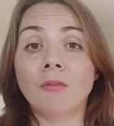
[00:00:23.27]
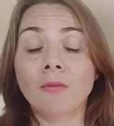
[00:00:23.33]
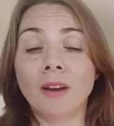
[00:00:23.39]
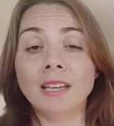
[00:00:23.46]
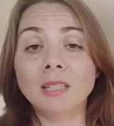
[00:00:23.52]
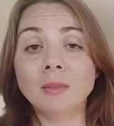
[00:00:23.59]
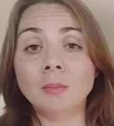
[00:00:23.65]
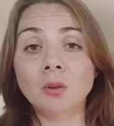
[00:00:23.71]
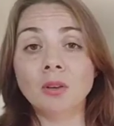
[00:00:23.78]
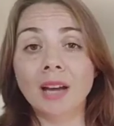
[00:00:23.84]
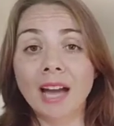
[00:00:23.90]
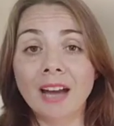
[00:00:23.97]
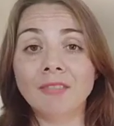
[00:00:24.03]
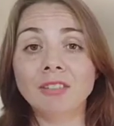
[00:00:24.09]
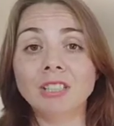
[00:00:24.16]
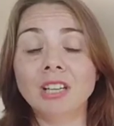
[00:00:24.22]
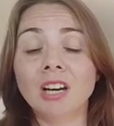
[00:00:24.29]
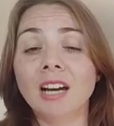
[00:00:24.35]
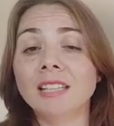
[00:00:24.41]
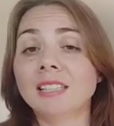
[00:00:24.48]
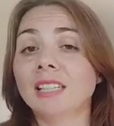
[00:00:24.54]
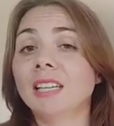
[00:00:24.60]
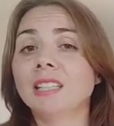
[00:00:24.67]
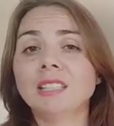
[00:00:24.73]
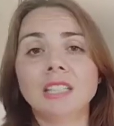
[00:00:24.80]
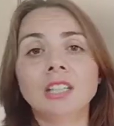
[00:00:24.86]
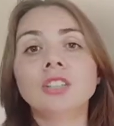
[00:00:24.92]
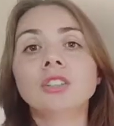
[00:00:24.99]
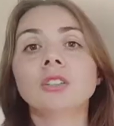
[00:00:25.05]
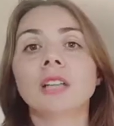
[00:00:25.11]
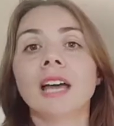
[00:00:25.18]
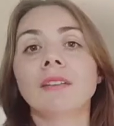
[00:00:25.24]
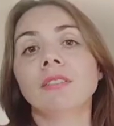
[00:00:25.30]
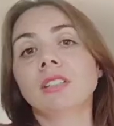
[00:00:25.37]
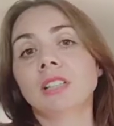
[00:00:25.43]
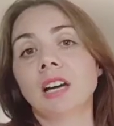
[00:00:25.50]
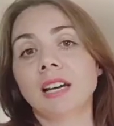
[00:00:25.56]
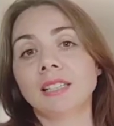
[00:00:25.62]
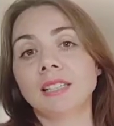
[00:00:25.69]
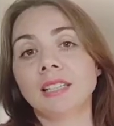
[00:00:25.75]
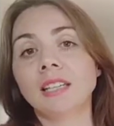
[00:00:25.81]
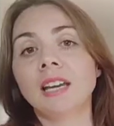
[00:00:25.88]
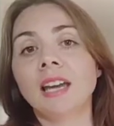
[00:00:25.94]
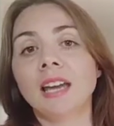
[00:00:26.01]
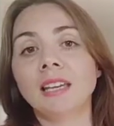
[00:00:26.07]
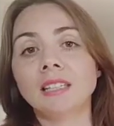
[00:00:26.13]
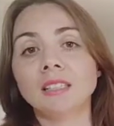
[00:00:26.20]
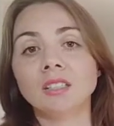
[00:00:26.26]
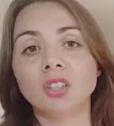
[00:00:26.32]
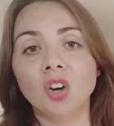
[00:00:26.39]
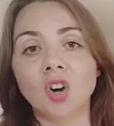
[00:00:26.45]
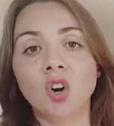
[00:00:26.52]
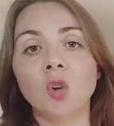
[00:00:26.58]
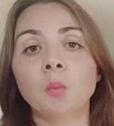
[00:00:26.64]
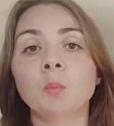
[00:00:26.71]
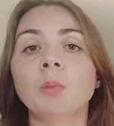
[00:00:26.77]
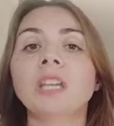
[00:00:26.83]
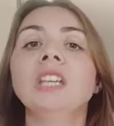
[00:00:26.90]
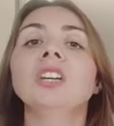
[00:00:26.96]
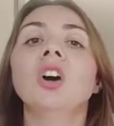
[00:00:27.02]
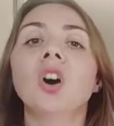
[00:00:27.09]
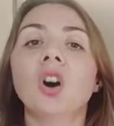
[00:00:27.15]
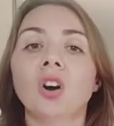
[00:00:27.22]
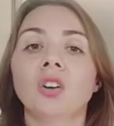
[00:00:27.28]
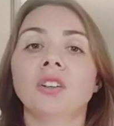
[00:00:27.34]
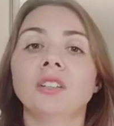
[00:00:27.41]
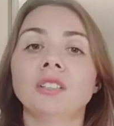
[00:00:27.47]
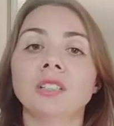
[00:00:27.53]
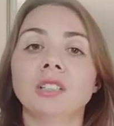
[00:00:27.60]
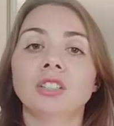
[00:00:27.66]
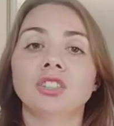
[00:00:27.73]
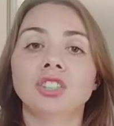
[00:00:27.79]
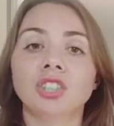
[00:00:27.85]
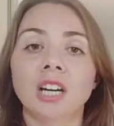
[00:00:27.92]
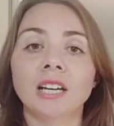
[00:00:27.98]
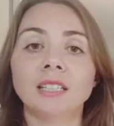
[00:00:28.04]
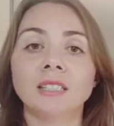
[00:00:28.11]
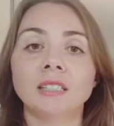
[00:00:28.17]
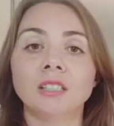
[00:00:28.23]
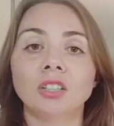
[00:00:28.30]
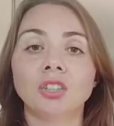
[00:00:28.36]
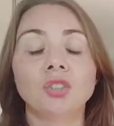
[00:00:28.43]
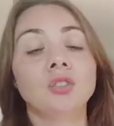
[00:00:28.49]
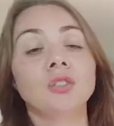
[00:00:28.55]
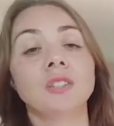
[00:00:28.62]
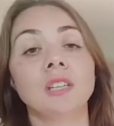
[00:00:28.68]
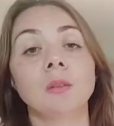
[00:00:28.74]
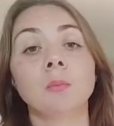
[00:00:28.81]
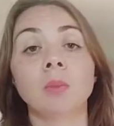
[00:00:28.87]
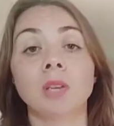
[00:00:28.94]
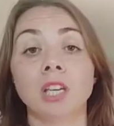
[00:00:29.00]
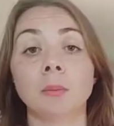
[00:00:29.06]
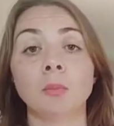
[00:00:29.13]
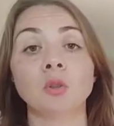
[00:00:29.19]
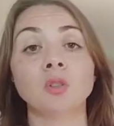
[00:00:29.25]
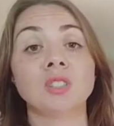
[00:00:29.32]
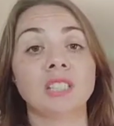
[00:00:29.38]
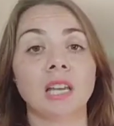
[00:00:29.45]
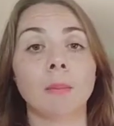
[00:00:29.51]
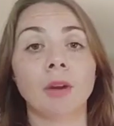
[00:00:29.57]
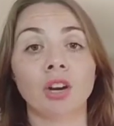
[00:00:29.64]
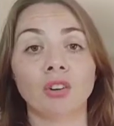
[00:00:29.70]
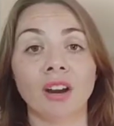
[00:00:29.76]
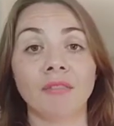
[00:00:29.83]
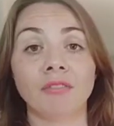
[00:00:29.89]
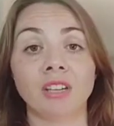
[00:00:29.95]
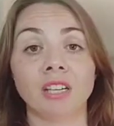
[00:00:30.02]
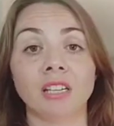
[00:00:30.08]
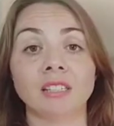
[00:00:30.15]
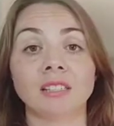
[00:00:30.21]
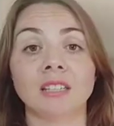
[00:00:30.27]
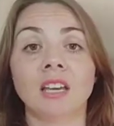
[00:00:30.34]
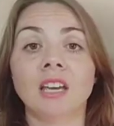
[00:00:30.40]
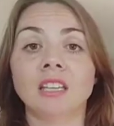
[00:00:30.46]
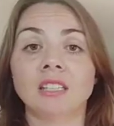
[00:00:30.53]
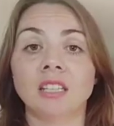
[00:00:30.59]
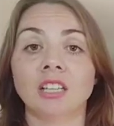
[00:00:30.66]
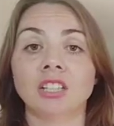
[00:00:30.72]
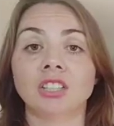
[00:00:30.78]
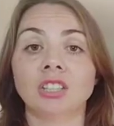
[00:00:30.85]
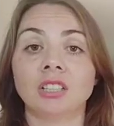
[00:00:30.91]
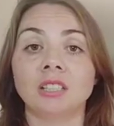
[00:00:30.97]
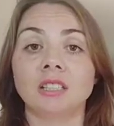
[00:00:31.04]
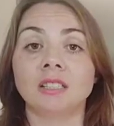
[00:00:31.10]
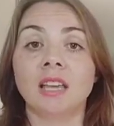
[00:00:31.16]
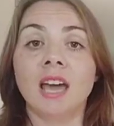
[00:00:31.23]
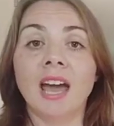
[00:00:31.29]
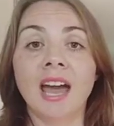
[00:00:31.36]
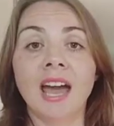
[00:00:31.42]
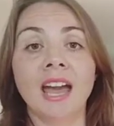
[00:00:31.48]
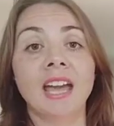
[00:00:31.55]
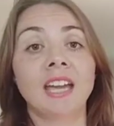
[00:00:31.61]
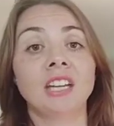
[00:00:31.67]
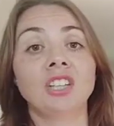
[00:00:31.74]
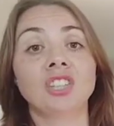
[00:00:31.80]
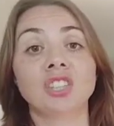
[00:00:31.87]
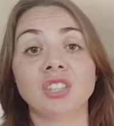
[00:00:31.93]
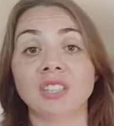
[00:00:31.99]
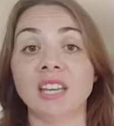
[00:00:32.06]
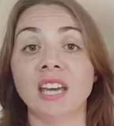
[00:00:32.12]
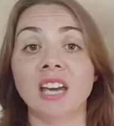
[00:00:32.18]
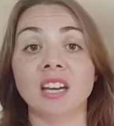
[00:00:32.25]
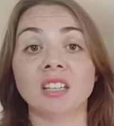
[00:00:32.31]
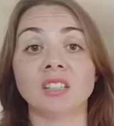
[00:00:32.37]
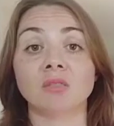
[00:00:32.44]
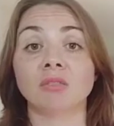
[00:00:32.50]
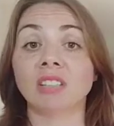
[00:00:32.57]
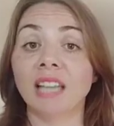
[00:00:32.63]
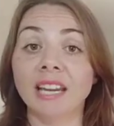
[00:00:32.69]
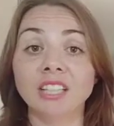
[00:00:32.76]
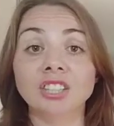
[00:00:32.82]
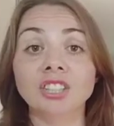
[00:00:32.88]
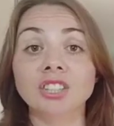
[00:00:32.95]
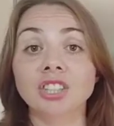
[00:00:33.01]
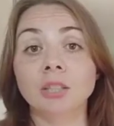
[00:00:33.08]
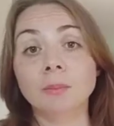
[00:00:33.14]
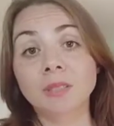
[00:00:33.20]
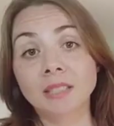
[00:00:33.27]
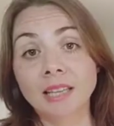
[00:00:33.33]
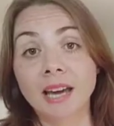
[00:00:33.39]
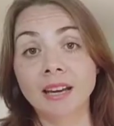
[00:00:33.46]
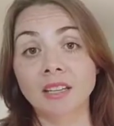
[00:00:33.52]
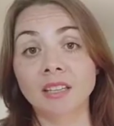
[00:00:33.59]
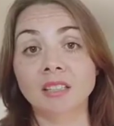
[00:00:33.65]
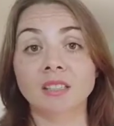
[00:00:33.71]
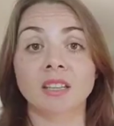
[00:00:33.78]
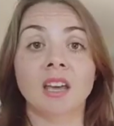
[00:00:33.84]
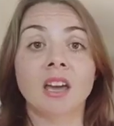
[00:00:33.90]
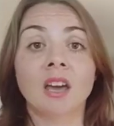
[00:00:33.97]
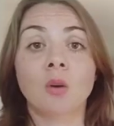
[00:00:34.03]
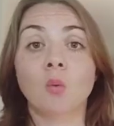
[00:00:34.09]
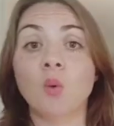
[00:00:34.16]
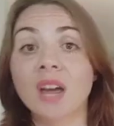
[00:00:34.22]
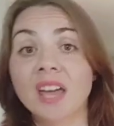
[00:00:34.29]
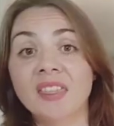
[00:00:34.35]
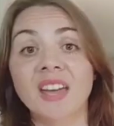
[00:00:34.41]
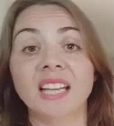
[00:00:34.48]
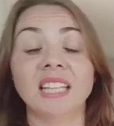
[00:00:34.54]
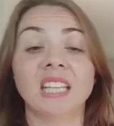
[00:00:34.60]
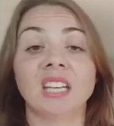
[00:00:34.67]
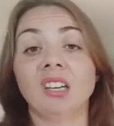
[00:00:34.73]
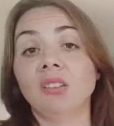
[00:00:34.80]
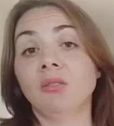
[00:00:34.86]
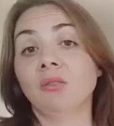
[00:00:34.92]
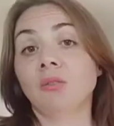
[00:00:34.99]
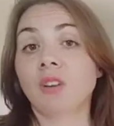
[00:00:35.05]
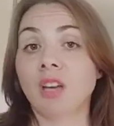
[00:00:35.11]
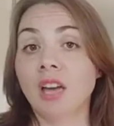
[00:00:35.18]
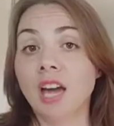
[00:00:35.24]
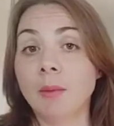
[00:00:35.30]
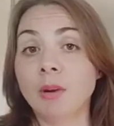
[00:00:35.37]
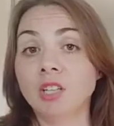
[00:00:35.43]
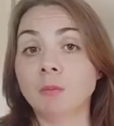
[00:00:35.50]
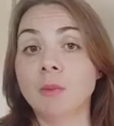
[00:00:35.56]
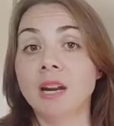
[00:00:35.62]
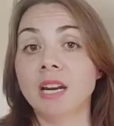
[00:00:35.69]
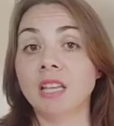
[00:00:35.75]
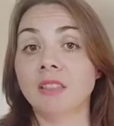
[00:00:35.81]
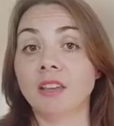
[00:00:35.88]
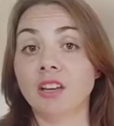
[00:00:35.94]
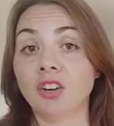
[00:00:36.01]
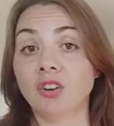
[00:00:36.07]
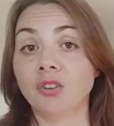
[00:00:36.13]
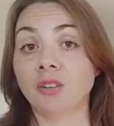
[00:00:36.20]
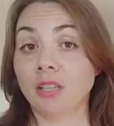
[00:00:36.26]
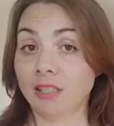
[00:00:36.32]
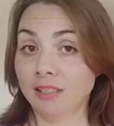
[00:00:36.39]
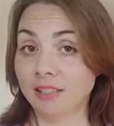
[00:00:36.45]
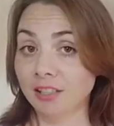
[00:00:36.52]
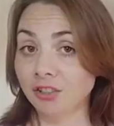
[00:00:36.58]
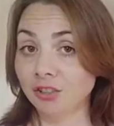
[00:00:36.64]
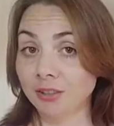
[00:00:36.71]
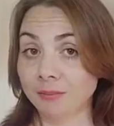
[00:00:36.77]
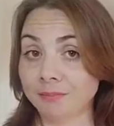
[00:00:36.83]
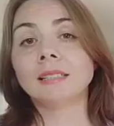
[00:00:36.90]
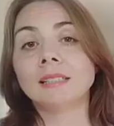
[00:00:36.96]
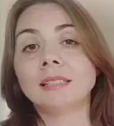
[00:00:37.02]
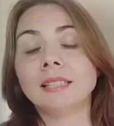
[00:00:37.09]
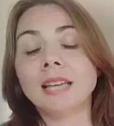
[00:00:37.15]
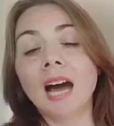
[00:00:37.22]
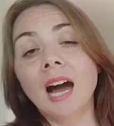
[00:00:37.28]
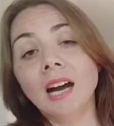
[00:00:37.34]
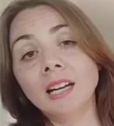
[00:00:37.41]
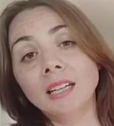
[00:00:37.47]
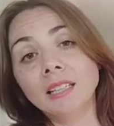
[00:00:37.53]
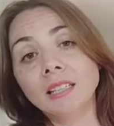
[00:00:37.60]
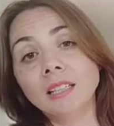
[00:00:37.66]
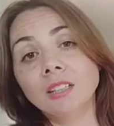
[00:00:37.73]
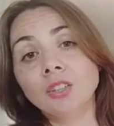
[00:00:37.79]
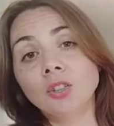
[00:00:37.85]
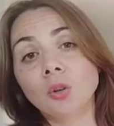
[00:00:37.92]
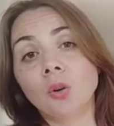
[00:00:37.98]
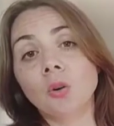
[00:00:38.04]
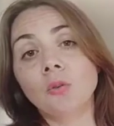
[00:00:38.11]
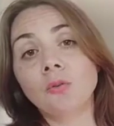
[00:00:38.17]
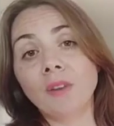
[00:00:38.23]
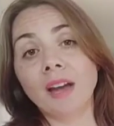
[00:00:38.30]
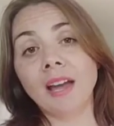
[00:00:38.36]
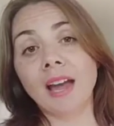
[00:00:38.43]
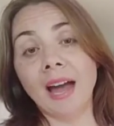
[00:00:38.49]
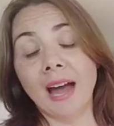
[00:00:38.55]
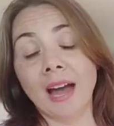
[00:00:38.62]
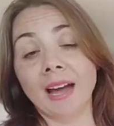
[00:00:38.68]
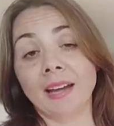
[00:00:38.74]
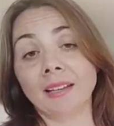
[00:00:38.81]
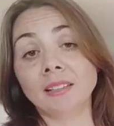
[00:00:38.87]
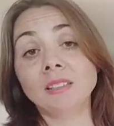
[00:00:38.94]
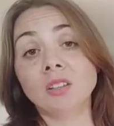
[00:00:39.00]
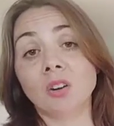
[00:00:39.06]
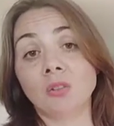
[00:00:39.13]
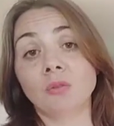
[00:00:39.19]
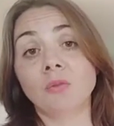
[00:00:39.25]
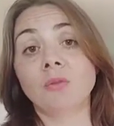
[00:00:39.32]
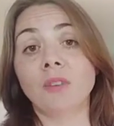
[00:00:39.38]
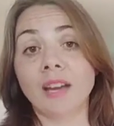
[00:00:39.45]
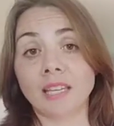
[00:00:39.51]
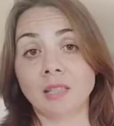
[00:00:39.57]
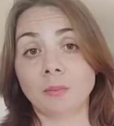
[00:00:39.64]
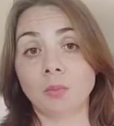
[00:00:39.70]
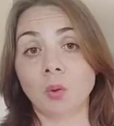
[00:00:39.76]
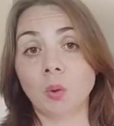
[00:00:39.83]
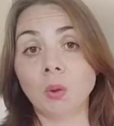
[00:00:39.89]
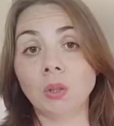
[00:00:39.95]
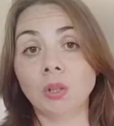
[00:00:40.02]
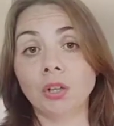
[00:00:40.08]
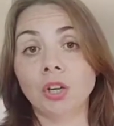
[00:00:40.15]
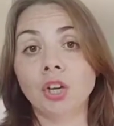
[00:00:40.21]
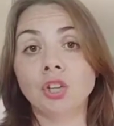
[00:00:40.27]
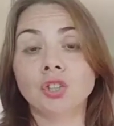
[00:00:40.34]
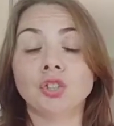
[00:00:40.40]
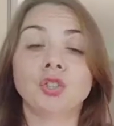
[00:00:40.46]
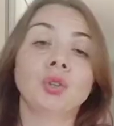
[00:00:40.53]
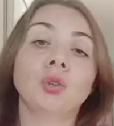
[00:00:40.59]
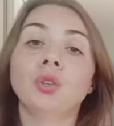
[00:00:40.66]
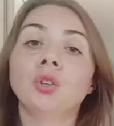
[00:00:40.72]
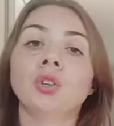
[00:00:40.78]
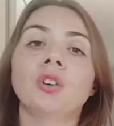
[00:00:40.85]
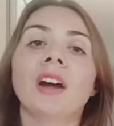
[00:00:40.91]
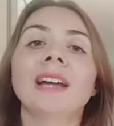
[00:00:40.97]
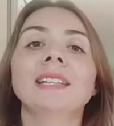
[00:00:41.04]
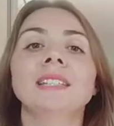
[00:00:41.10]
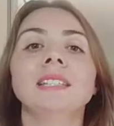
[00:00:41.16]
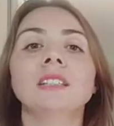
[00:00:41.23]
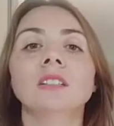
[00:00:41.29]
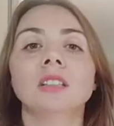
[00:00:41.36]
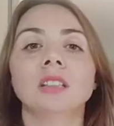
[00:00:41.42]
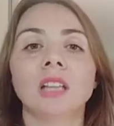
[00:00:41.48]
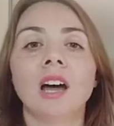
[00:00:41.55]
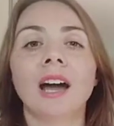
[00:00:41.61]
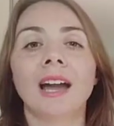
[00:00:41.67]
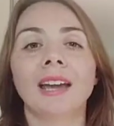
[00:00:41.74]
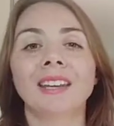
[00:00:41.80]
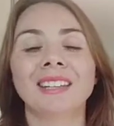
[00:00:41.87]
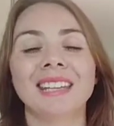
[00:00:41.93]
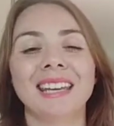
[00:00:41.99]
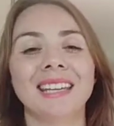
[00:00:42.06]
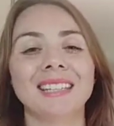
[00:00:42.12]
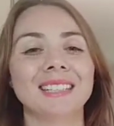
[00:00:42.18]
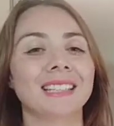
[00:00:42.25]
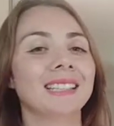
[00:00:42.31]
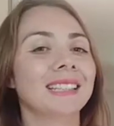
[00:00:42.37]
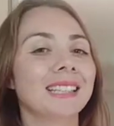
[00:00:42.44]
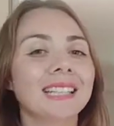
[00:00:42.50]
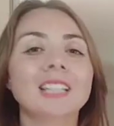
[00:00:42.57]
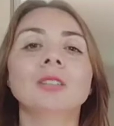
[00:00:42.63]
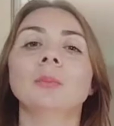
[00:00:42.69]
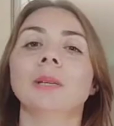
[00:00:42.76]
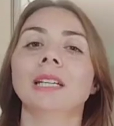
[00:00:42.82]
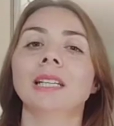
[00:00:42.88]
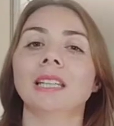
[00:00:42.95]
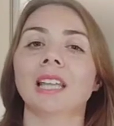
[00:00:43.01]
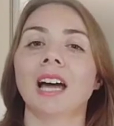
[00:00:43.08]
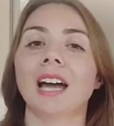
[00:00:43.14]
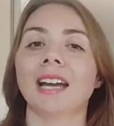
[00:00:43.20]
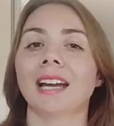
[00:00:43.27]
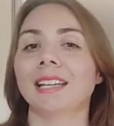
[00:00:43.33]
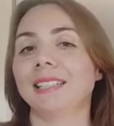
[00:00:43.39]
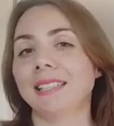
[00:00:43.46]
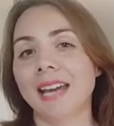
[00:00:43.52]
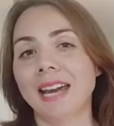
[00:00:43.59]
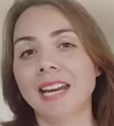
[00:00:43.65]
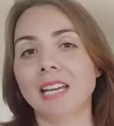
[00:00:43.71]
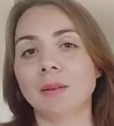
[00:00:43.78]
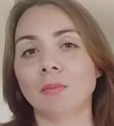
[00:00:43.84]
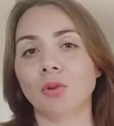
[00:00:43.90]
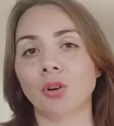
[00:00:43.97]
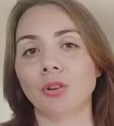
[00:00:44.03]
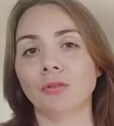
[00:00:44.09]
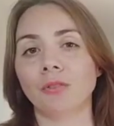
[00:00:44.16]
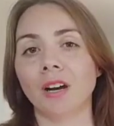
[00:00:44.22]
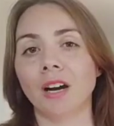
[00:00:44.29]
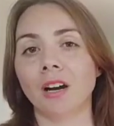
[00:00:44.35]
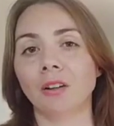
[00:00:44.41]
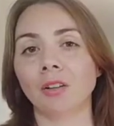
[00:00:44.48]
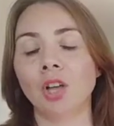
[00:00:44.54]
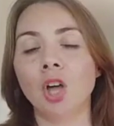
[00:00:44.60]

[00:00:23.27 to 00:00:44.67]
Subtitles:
Facebook advertising and digital advertising has gone beyond just using people's demographics, such as age, sex, relationship status, where they live, how much money they earn, etc. Targeting your ads on Facebook to your ideal client is a little bit like a dating profile.